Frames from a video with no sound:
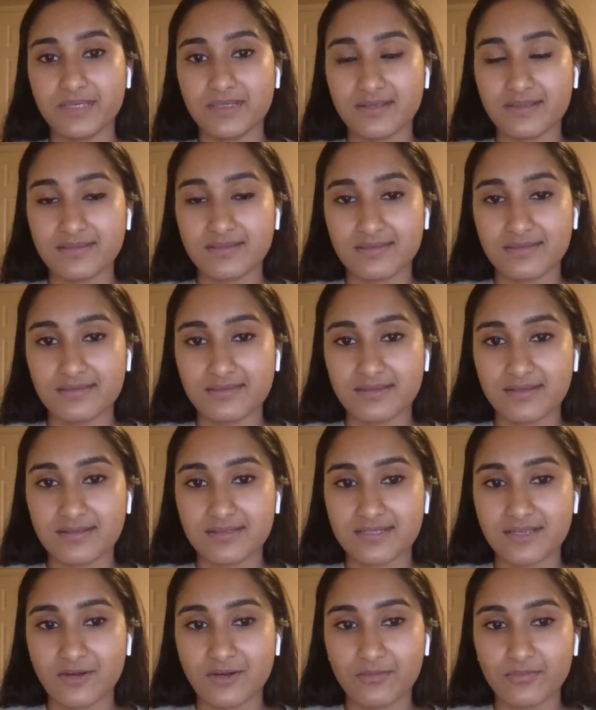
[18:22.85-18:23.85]
And I think that has
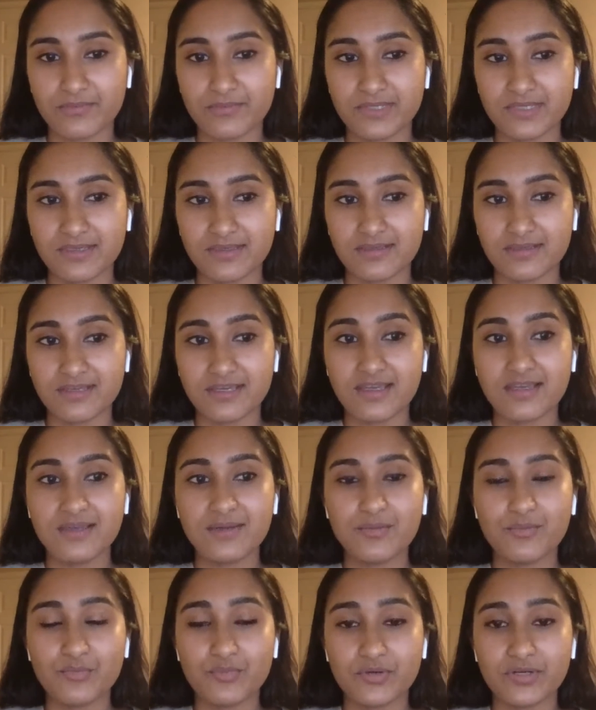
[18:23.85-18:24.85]
helped me
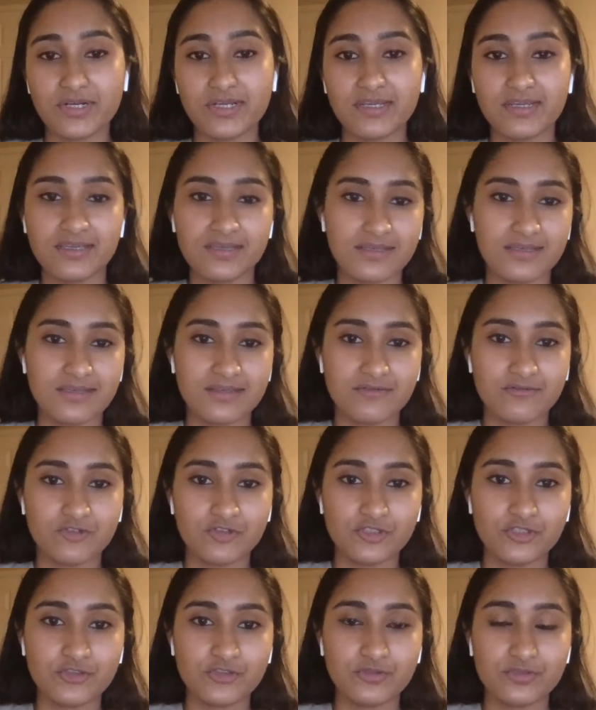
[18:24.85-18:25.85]
bring a
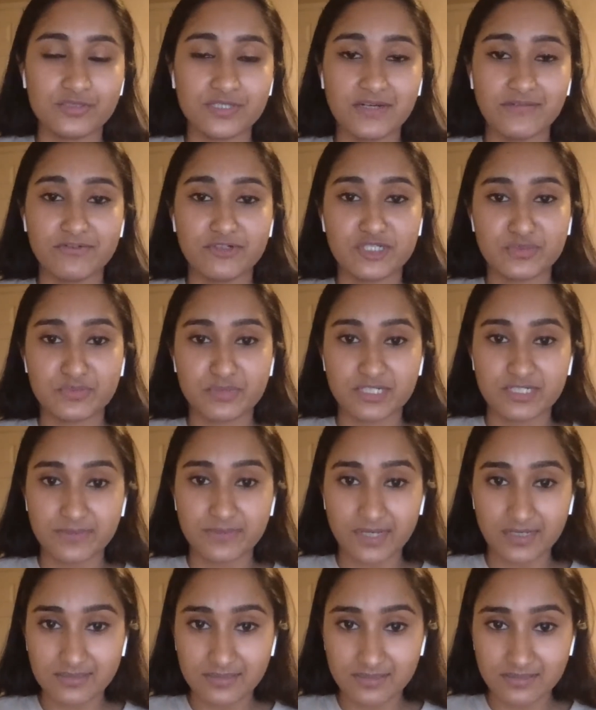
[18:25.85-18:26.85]
really cool, diverse
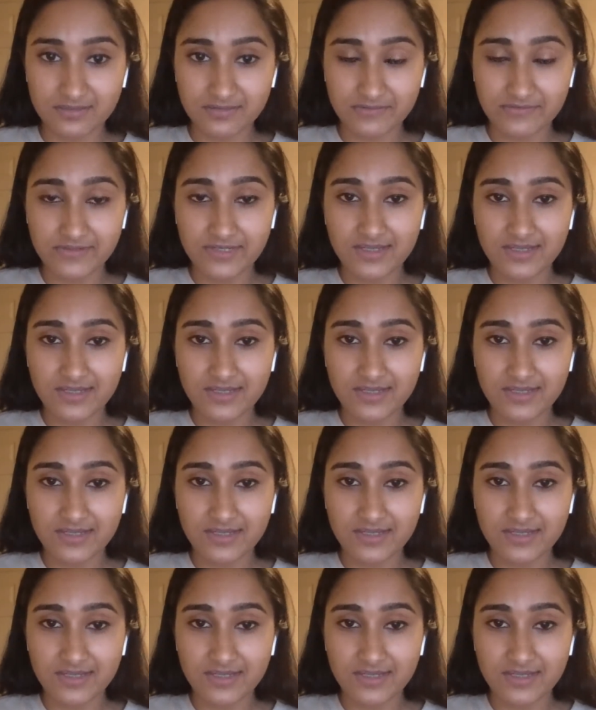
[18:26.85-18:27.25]
perspective.